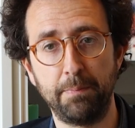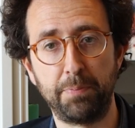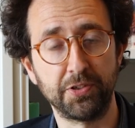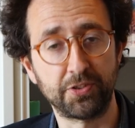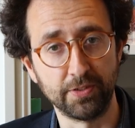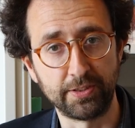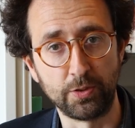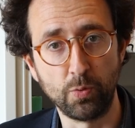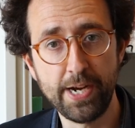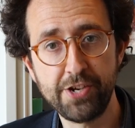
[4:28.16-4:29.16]
personal
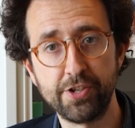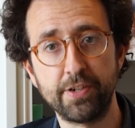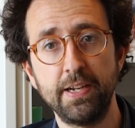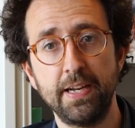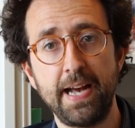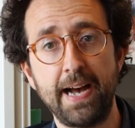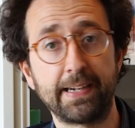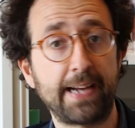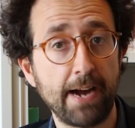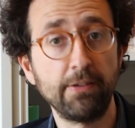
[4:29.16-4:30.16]
situation,
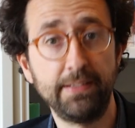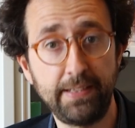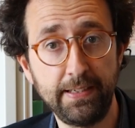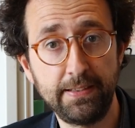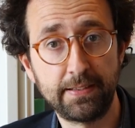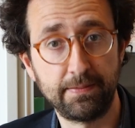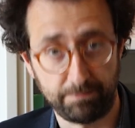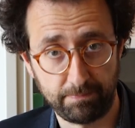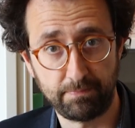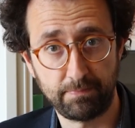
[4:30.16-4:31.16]
and guarantees
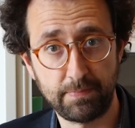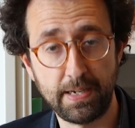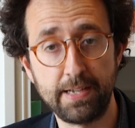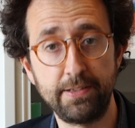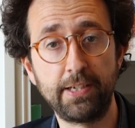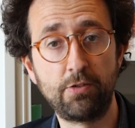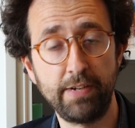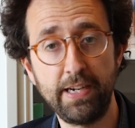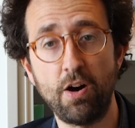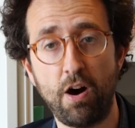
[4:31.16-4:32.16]
a
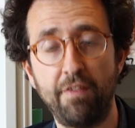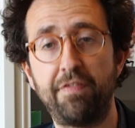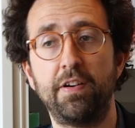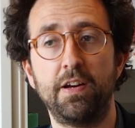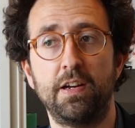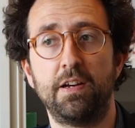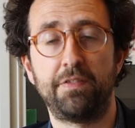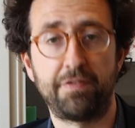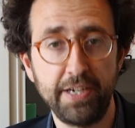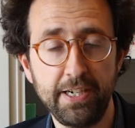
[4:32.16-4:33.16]
degree of
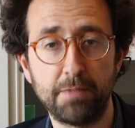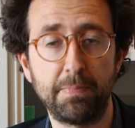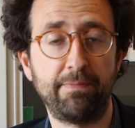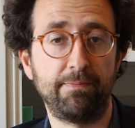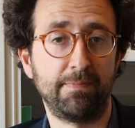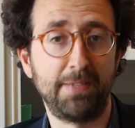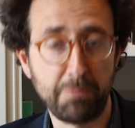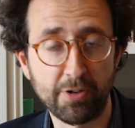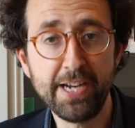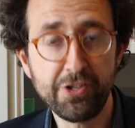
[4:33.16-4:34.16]
freedom and
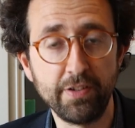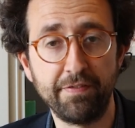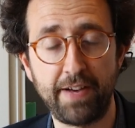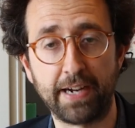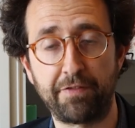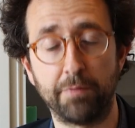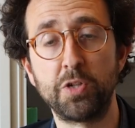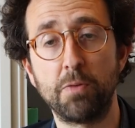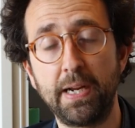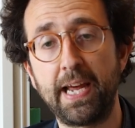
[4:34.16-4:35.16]
liberation, in fact, from
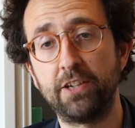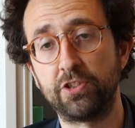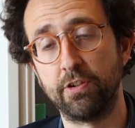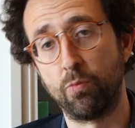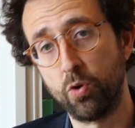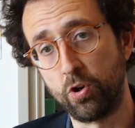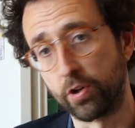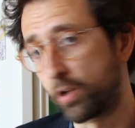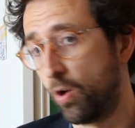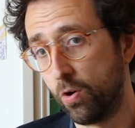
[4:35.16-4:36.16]
the obligation of
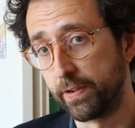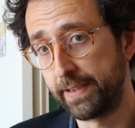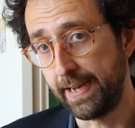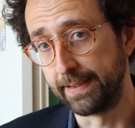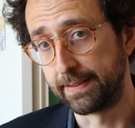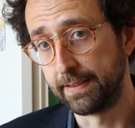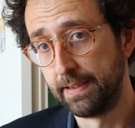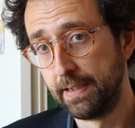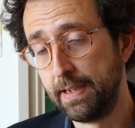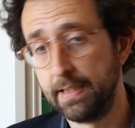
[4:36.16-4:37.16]
work or debt.
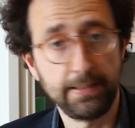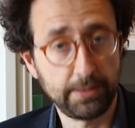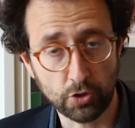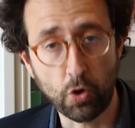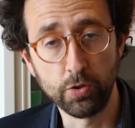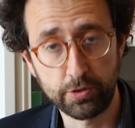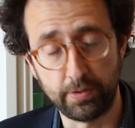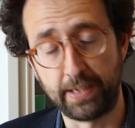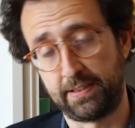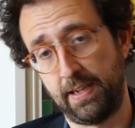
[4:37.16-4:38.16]
This is also
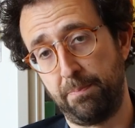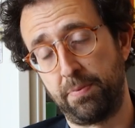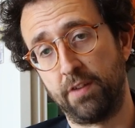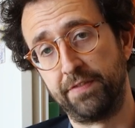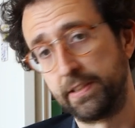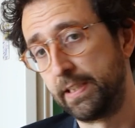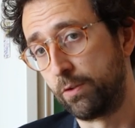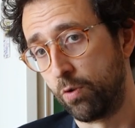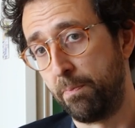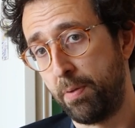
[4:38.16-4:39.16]
an example of a
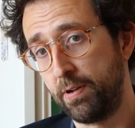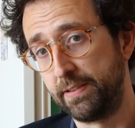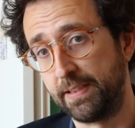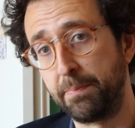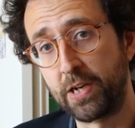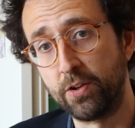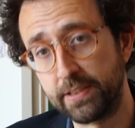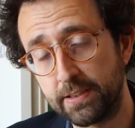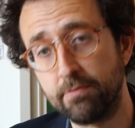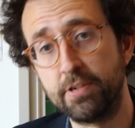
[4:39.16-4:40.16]
degrowth policy because
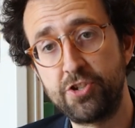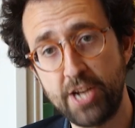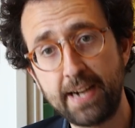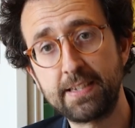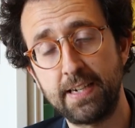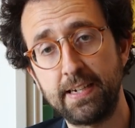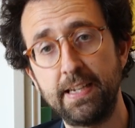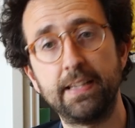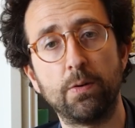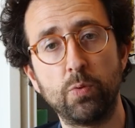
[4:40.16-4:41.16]
it rejects the
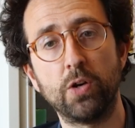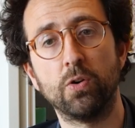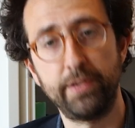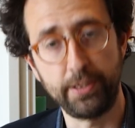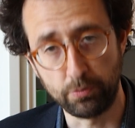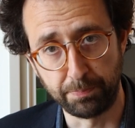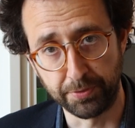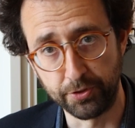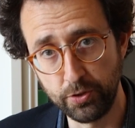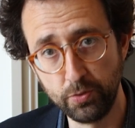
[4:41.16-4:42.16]
idea that we all need to
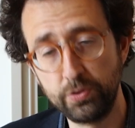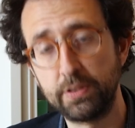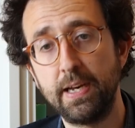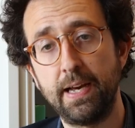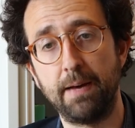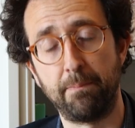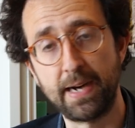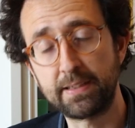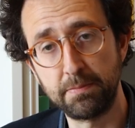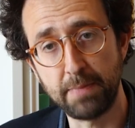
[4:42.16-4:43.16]
produce and
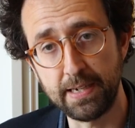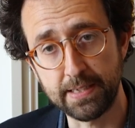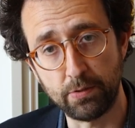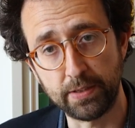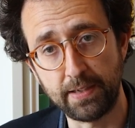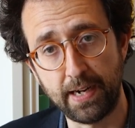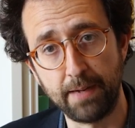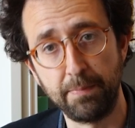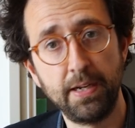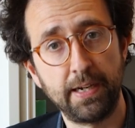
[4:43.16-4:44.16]
maximize our
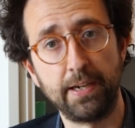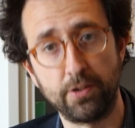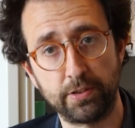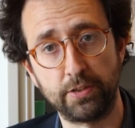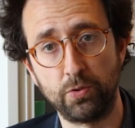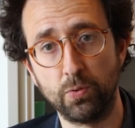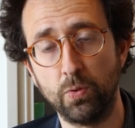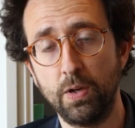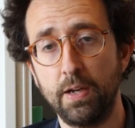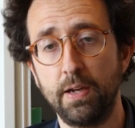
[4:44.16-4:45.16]
time in order
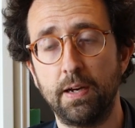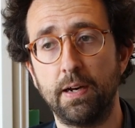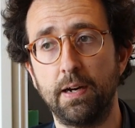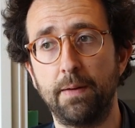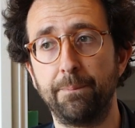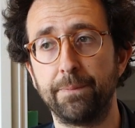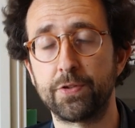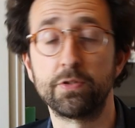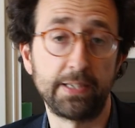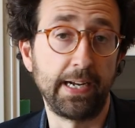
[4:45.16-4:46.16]
to
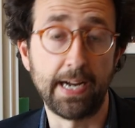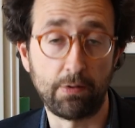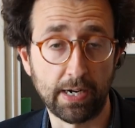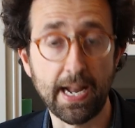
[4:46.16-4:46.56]
sustain our